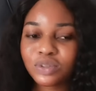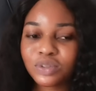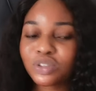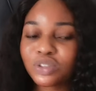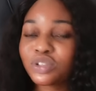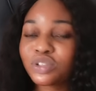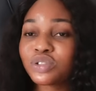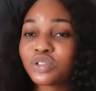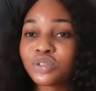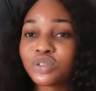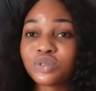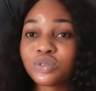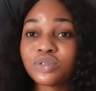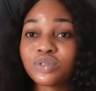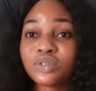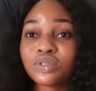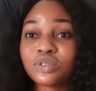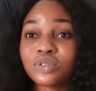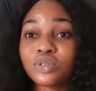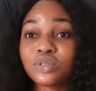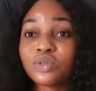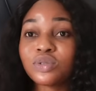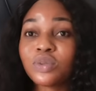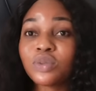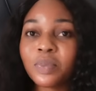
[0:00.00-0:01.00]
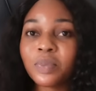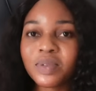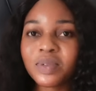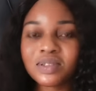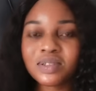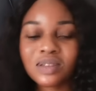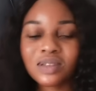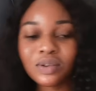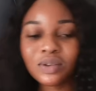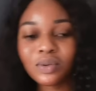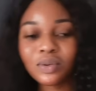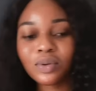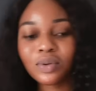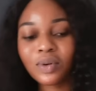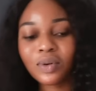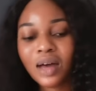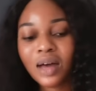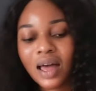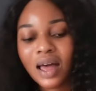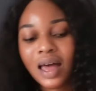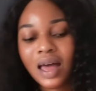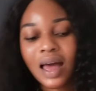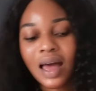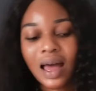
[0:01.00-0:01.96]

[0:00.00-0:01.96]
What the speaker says: You just choose to be single